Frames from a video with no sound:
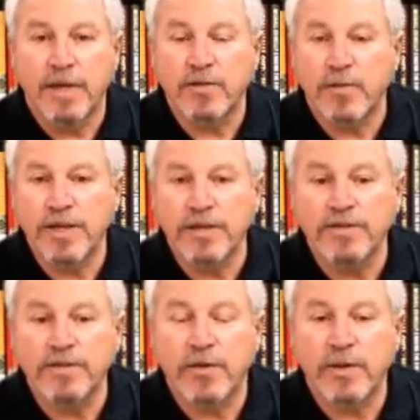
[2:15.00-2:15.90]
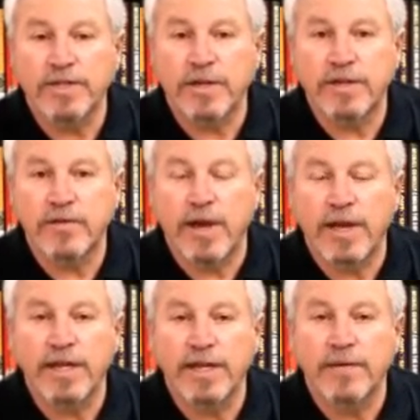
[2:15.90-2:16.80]
About 20 years ago, I started
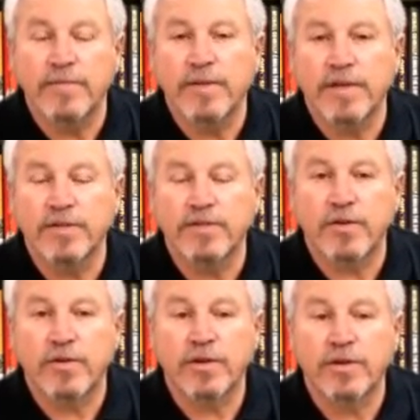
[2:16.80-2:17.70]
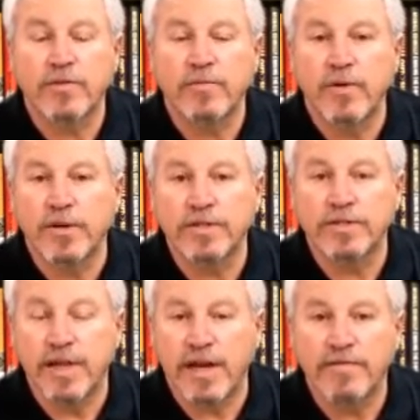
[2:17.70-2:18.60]
writing historical
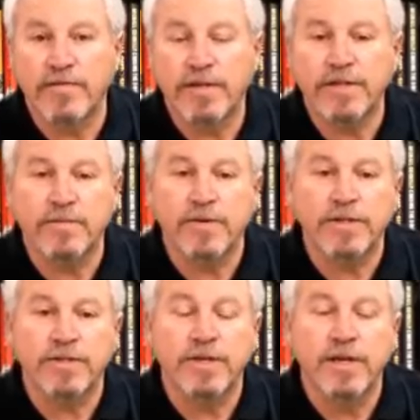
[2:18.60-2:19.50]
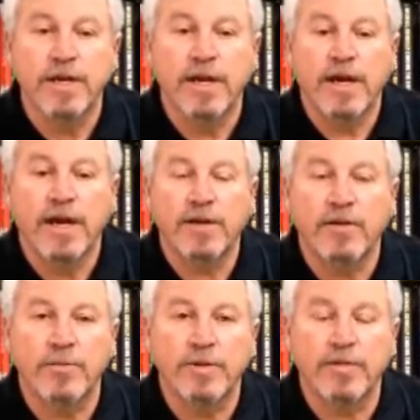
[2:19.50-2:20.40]
books, nonfiction books,
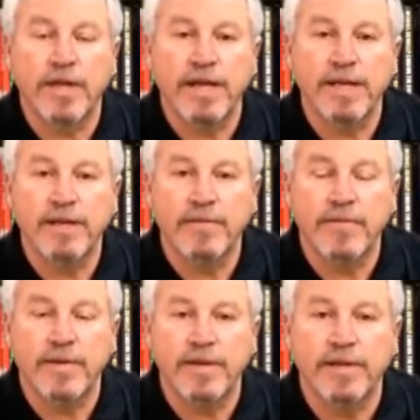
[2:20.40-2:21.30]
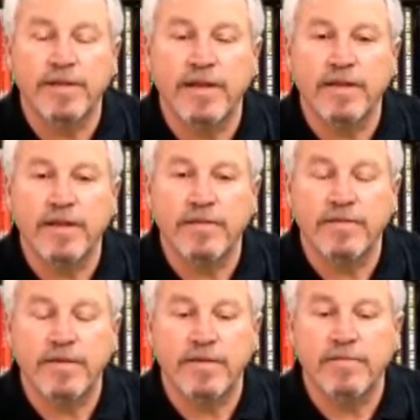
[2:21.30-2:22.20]
on urban planning, and the
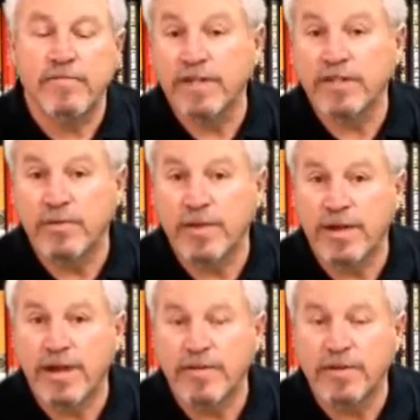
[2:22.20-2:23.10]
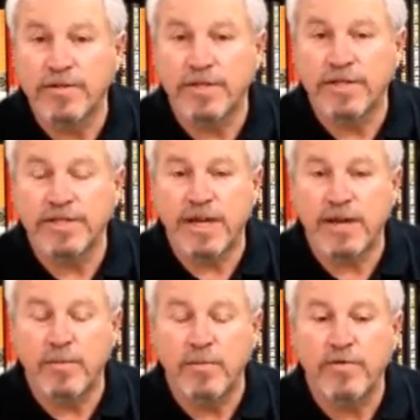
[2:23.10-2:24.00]
eventual evolution has
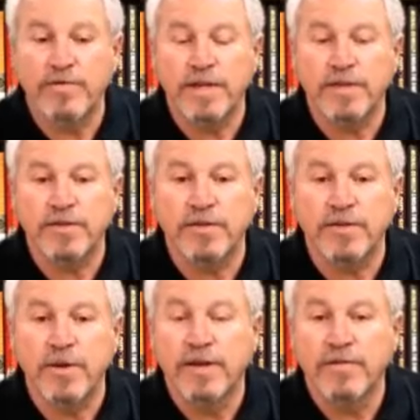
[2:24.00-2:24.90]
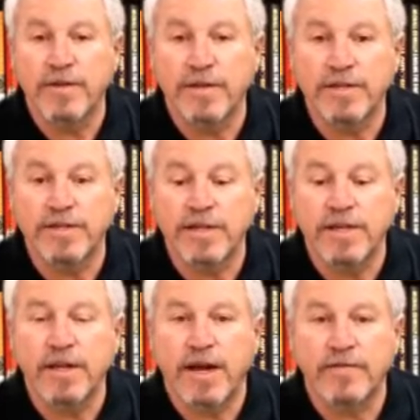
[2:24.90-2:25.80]
now moved into fiction
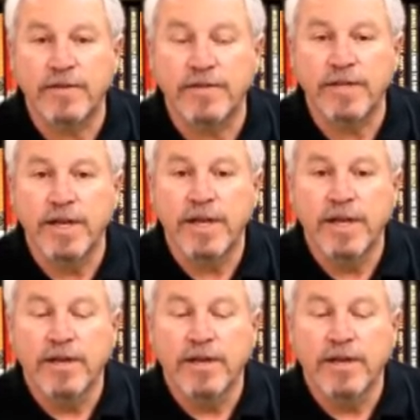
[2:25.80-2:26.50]
and novels.